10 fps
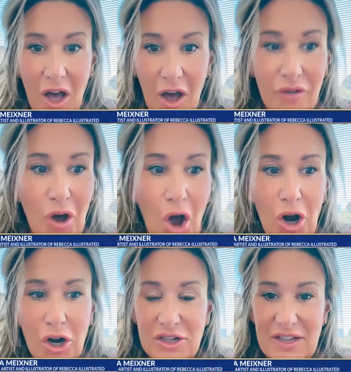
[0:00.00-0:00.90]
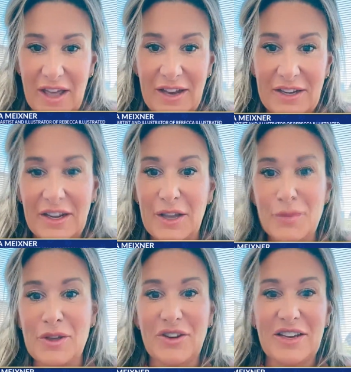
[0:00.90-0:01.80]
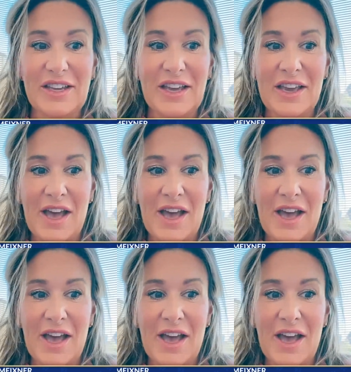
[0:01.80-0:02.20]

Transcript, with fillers: of art and community.